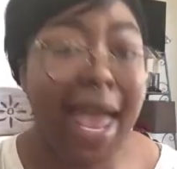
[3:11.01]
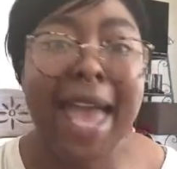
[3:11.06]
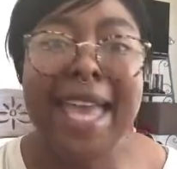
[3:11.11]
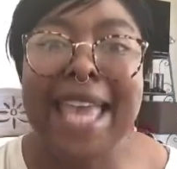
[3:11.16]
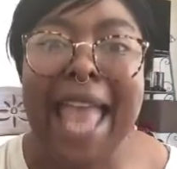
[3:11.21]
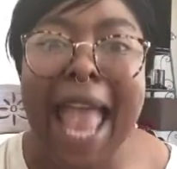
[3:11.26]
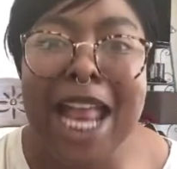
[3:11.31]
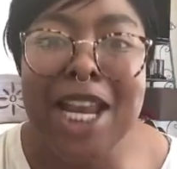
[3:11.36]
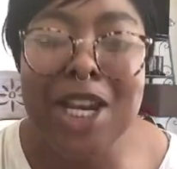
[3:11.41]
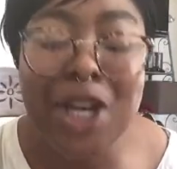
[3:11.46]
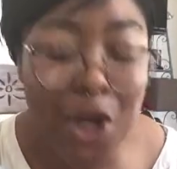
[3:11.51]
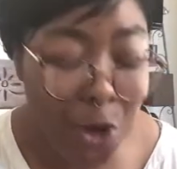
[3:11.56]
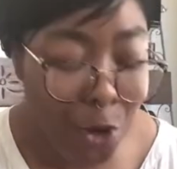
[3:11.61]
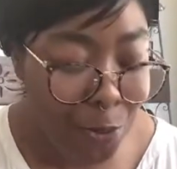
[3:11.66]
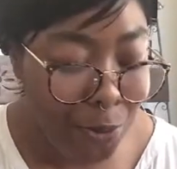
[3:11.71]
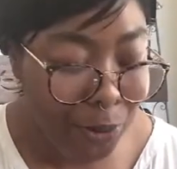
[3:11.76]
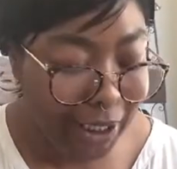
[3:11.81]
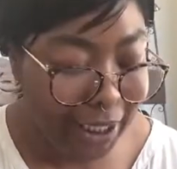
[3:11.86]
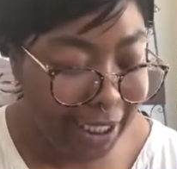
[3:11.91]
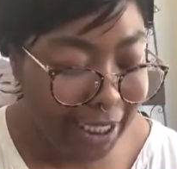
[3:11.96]
Can you
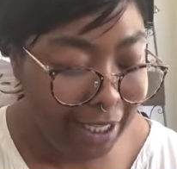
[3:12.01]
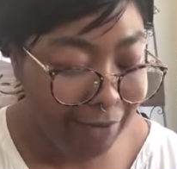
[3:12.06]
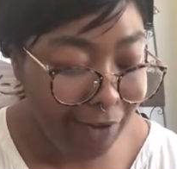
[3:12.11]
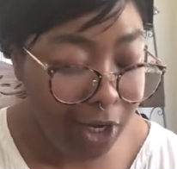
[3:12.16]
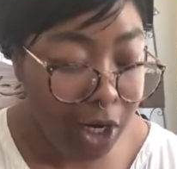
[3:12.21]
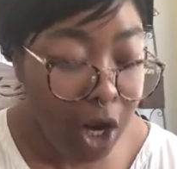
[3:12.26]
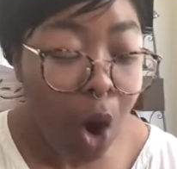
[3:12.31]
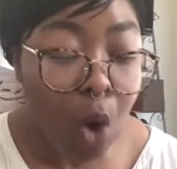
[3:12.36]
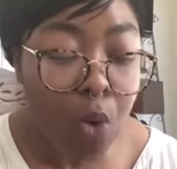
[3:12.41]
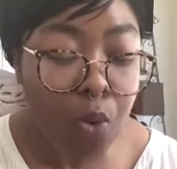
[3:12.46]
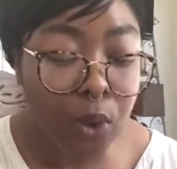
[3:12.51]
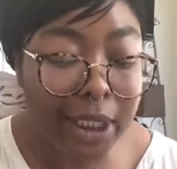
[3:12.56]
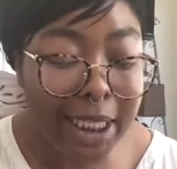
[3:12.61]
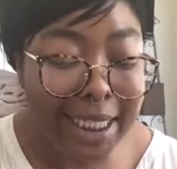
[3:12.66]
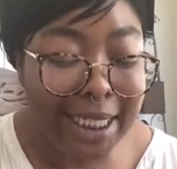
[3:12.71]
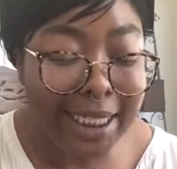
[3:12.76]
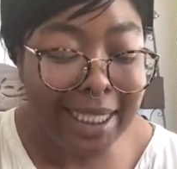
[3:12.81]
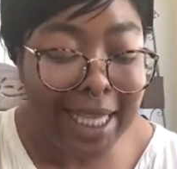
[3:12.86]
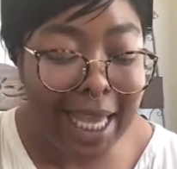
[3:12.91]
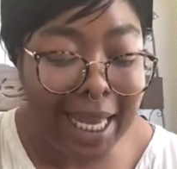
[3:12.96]
believe it?
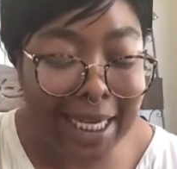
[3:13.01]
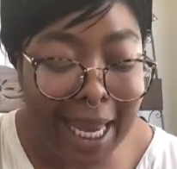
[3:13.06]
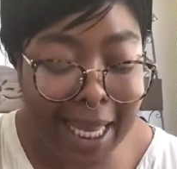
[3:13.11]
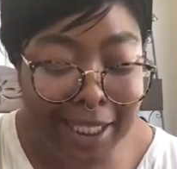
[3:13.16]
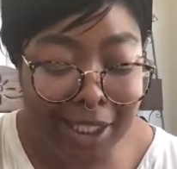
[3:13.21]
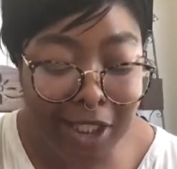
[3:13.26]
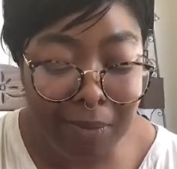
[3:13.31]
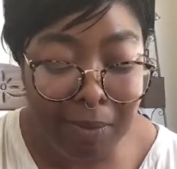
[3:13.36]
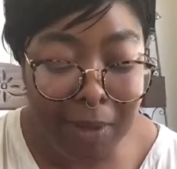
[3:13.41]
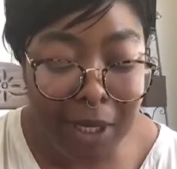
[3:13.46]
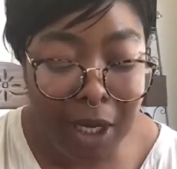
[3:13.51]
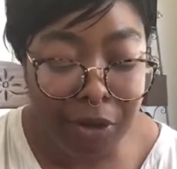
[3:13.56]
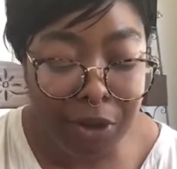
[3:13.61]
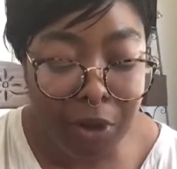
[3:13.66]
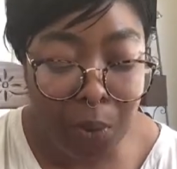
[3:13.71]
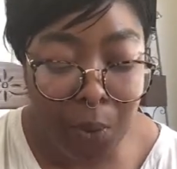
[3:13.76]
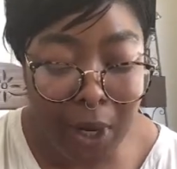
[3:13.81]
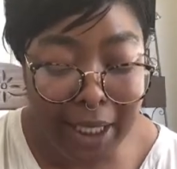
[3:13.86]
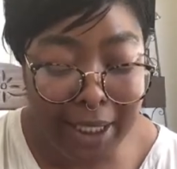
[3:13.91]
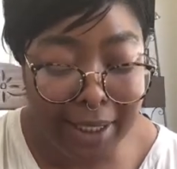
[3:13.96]
Rolinda sat next to me on the
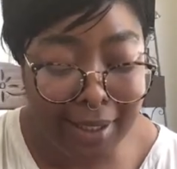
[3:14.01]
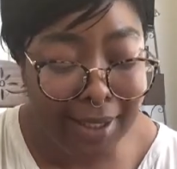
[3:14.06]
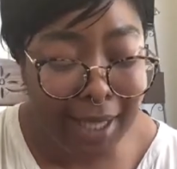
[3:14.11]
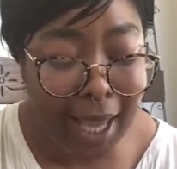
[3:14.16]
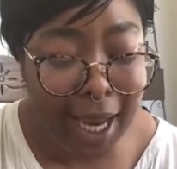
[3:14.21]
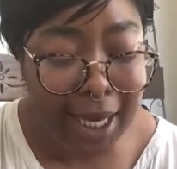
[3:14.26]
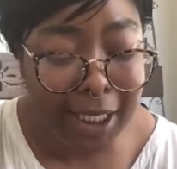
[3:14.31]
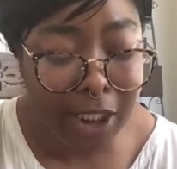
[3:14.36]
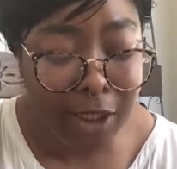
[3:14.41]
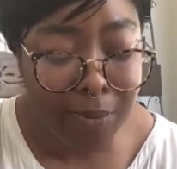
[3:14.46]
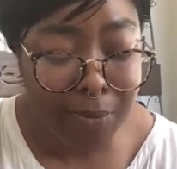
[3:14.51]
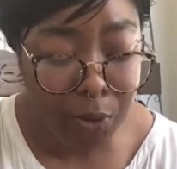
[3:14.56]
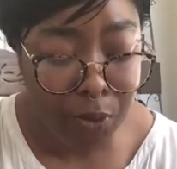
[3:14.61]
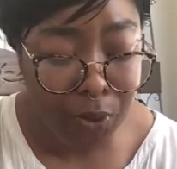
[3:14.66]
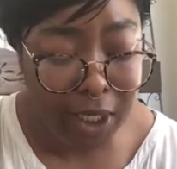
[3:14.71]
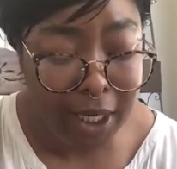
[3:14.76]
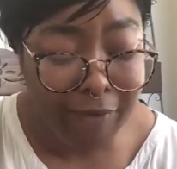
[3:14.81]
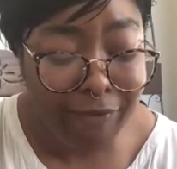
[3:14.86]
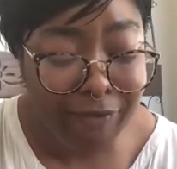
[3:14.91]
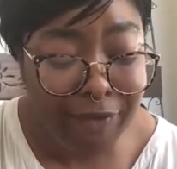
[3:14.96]
way to Science
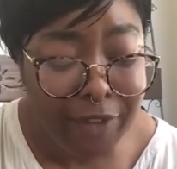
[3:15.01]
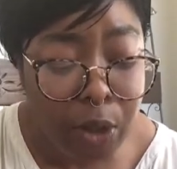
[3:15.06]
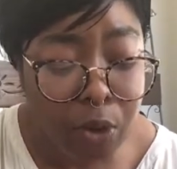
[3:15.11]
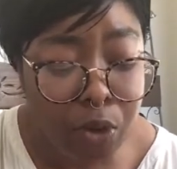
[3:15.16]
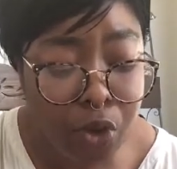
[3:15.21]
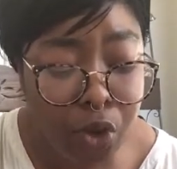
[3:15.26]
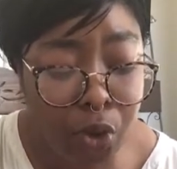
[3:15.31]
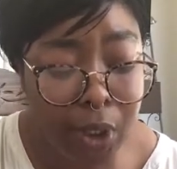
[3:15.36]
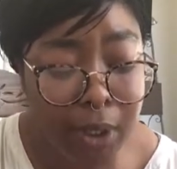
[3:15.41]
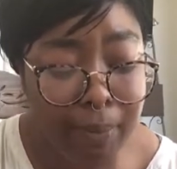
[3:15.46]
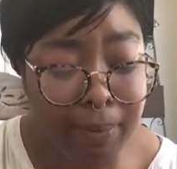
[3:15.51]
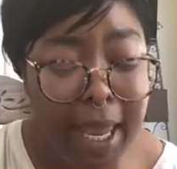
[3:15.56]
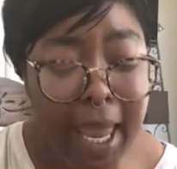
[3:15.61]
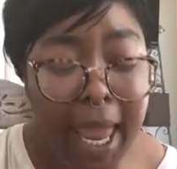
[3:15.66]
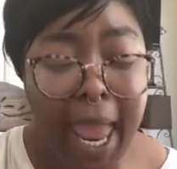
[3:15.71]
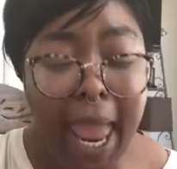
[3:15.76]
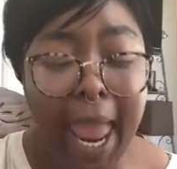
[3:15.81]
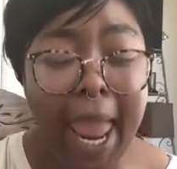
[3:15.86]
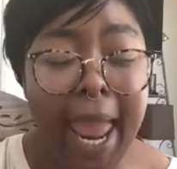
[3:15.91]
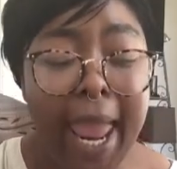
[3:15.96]
Museum field trip,
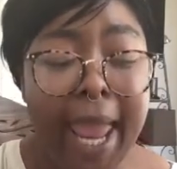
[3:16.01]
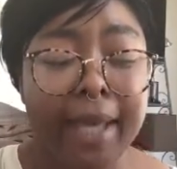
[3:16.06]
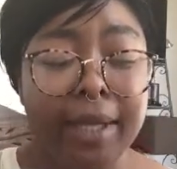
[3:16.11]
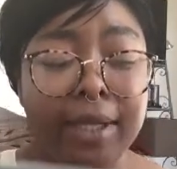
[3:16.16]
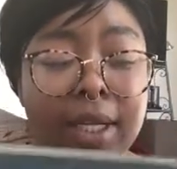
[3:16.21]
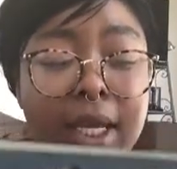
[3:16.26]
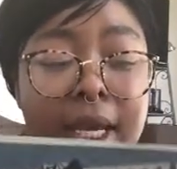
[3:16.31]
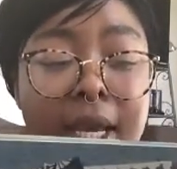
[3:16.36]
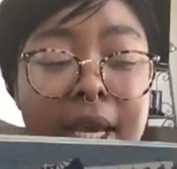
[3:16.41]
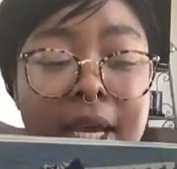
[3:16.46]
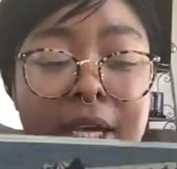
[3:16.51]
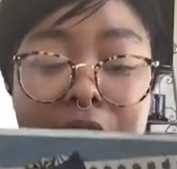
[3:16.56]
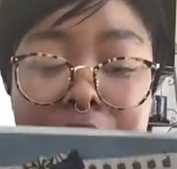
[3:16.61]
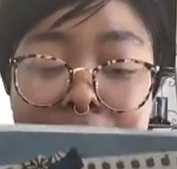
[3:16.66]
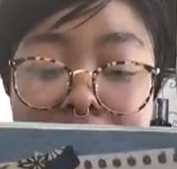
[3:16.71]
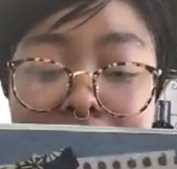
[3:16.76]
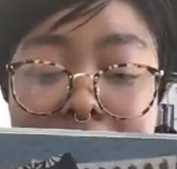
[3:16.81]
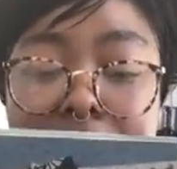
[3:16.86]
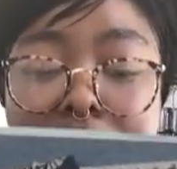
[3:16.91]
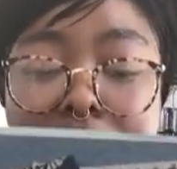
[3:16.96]
and she said